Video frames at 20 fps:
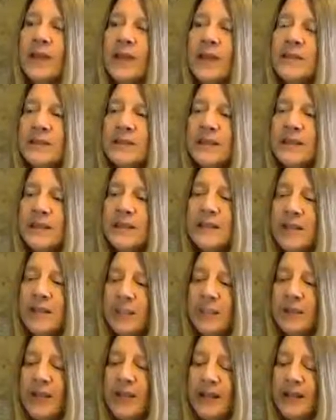did
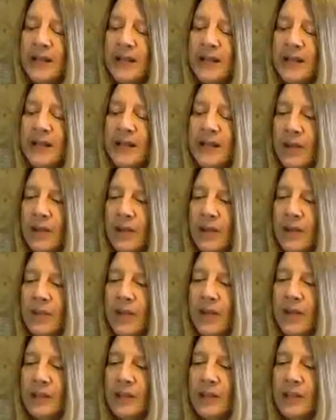deliberate about
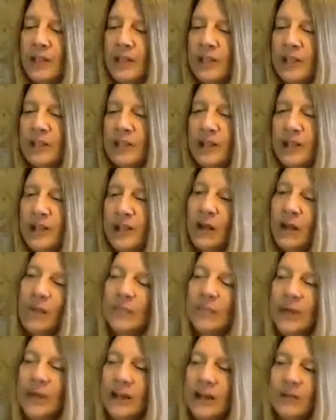whether I should kind of come
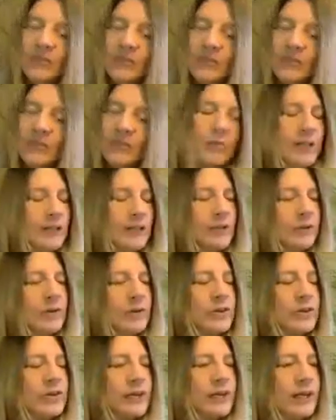up big and do a
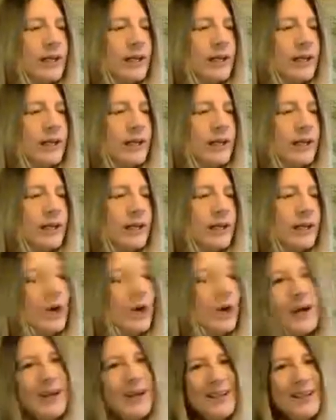relaunch and go,
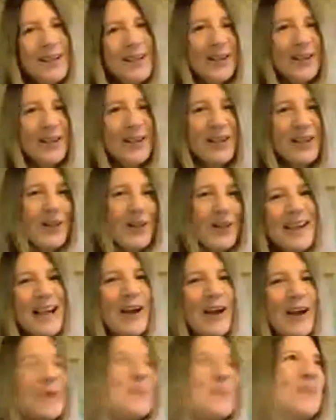hi, here I
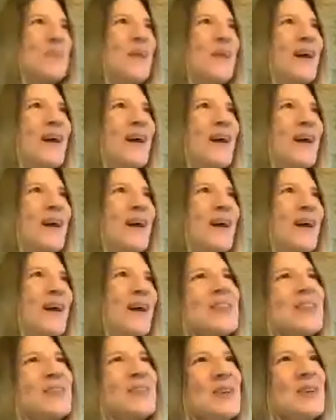am. But
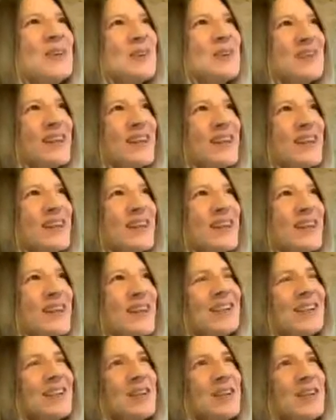I thought that also
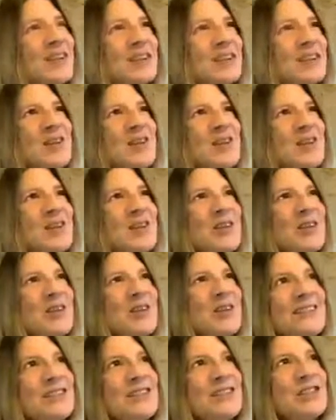the existing customers
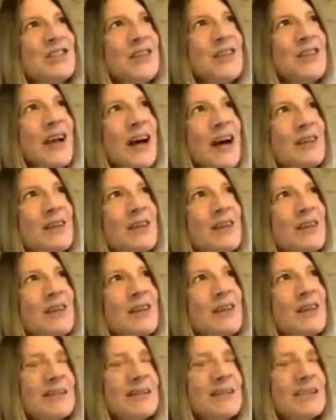needed to have some
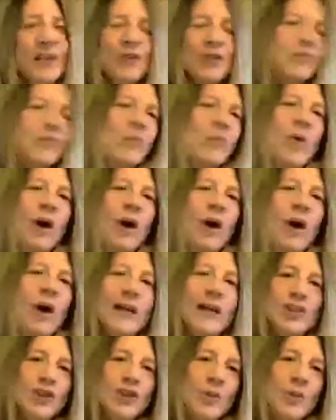understanding of
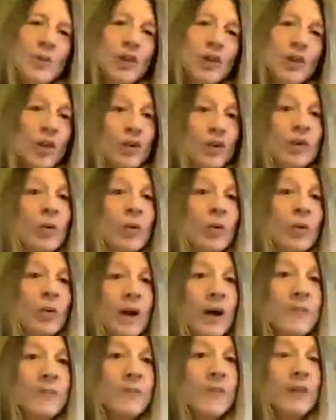why the shop had gone quiet